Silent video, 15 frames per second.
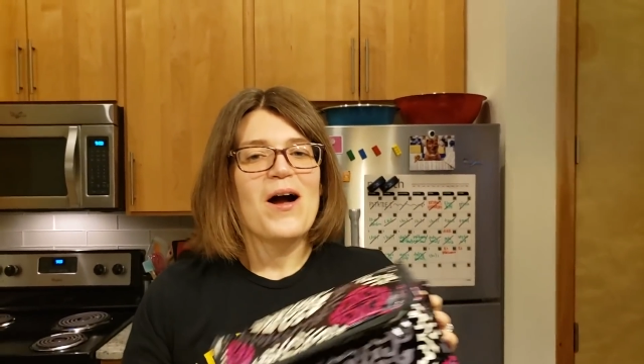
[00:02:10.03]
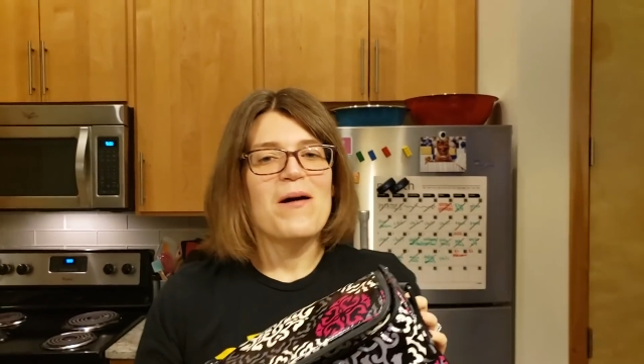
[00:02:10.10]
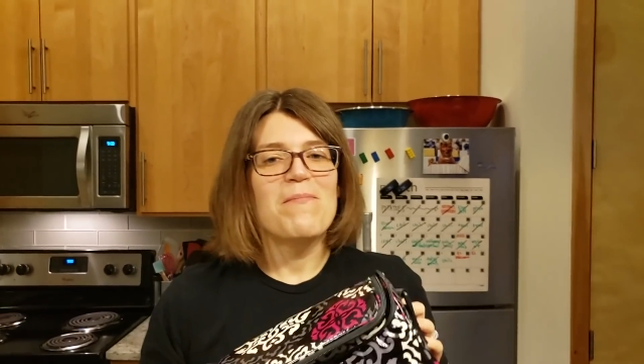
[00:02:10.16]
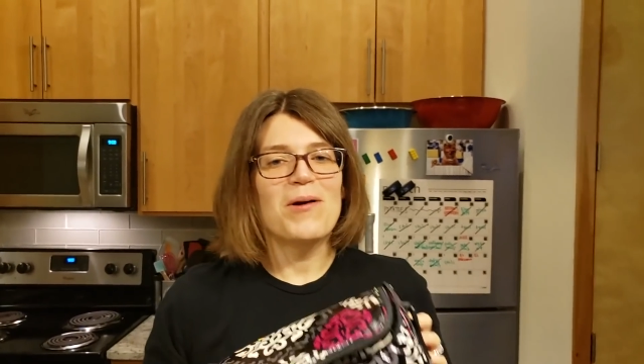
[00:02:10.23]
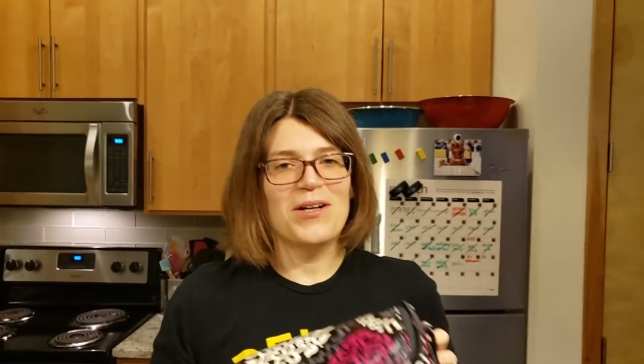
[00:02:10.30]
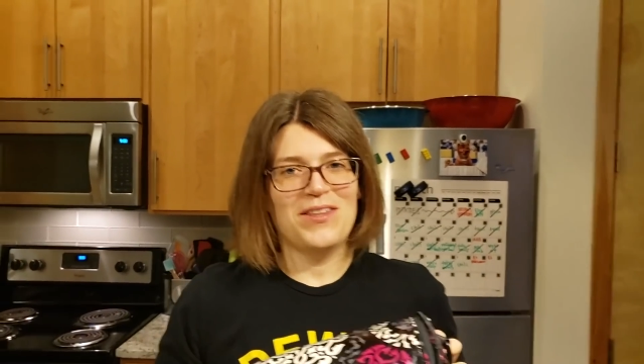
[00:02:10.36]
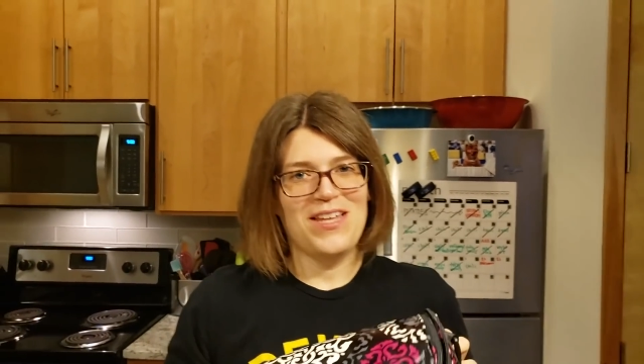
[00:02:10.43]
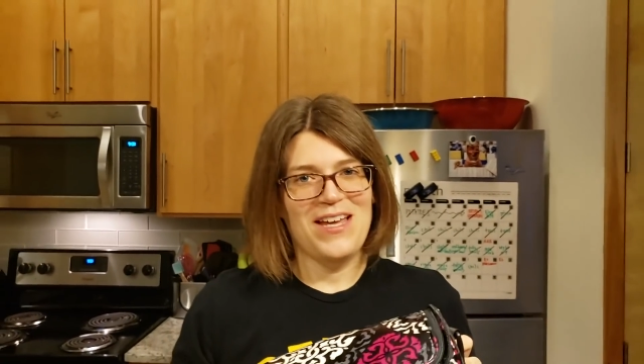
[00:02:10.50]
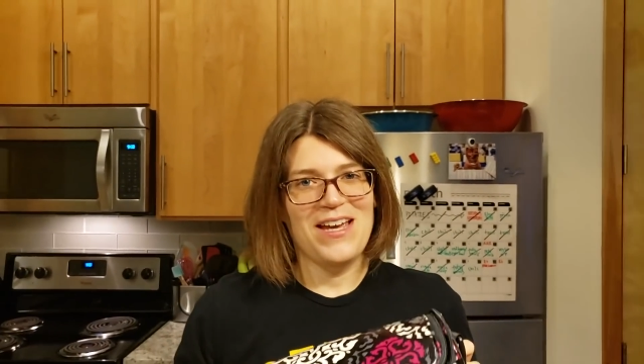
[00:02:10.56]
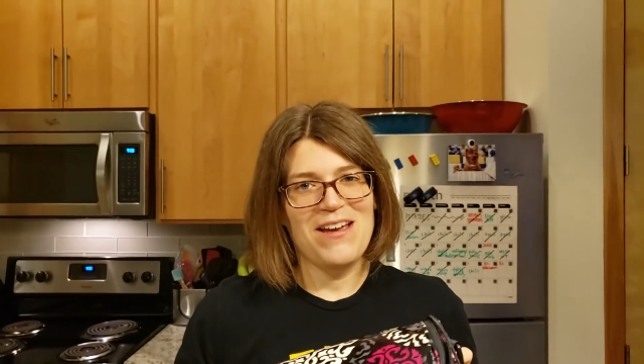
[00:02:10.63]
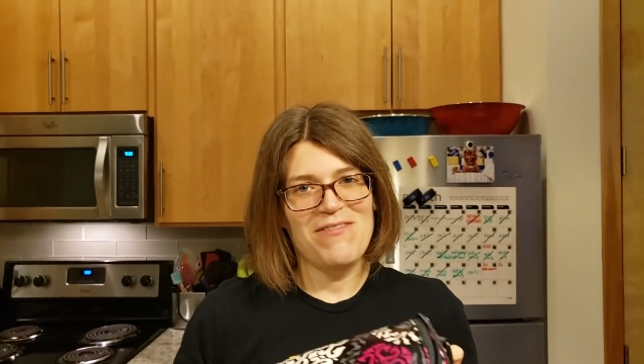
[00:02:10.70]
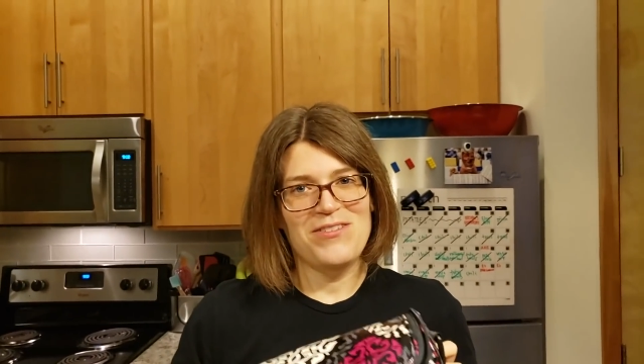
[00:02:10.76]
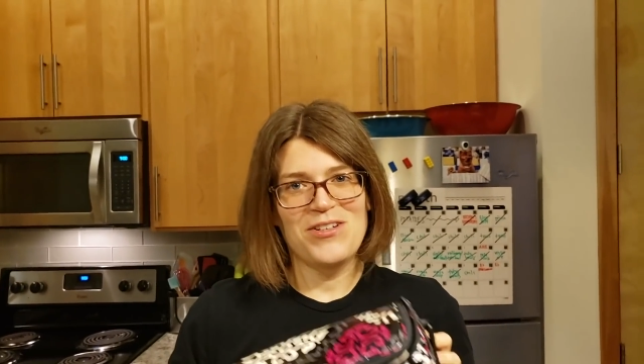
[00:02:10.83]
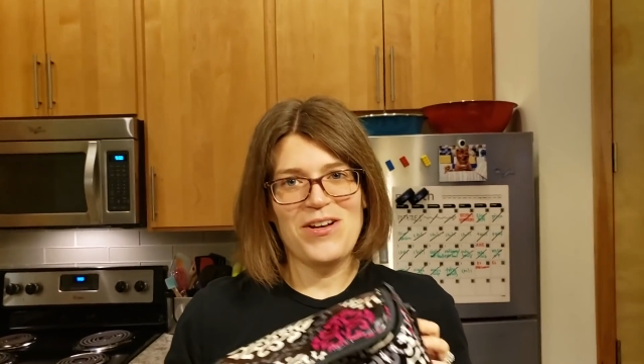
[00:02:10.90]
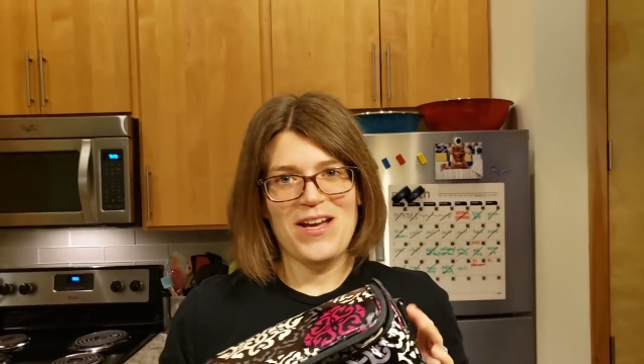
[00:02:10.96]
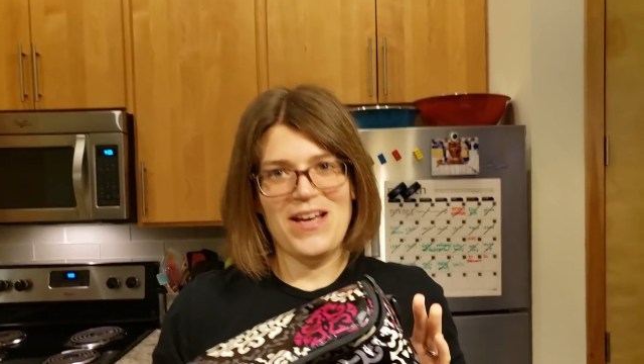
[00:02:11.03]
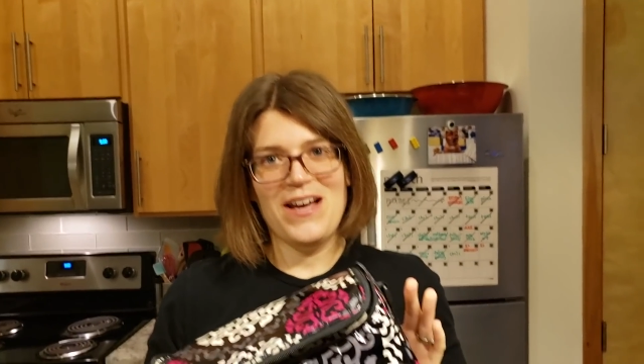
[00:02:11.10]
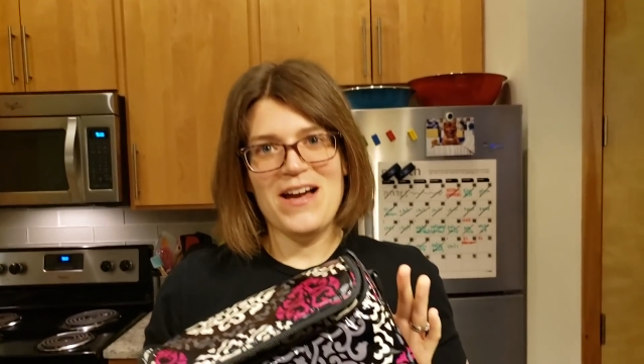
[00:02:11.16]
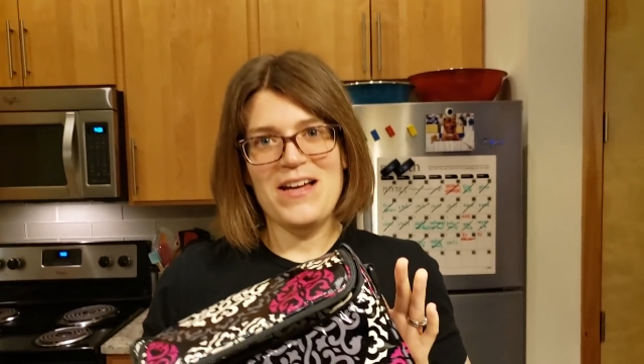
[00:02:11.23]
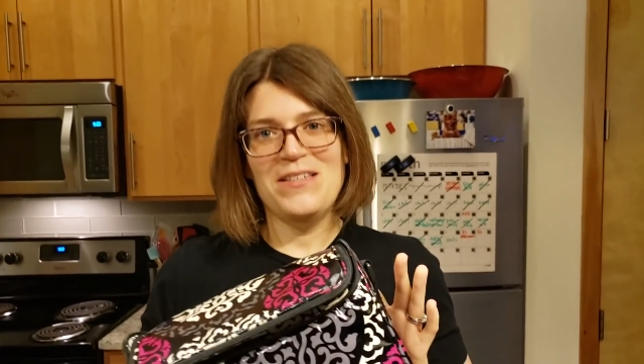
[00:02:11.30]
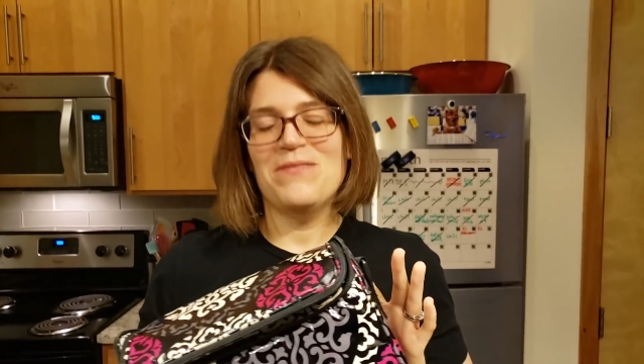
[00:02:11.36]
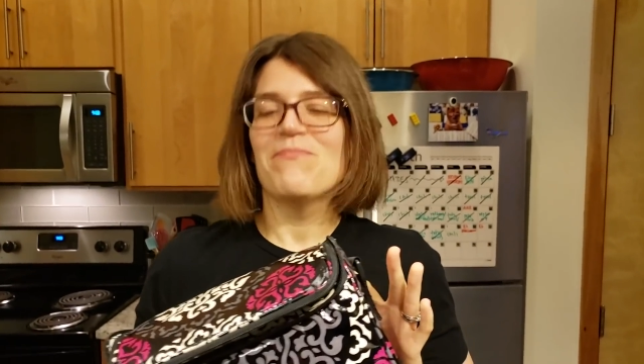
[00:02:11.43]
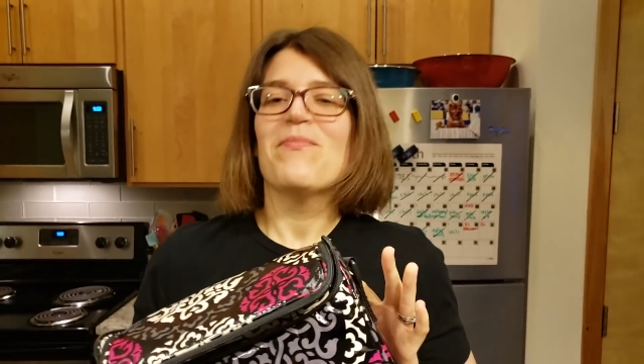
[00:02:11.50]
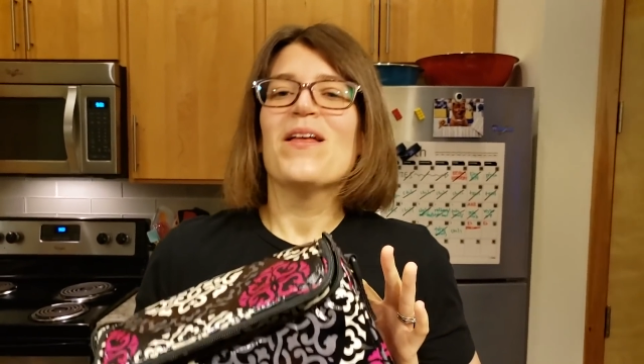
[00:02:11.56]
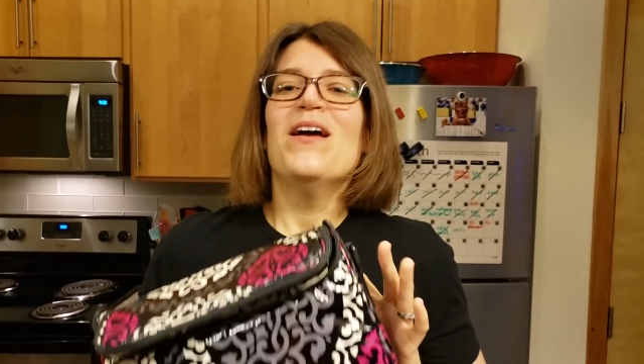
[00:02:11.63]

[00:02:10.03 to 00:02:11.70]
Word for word: a birthday gift, okay, guys?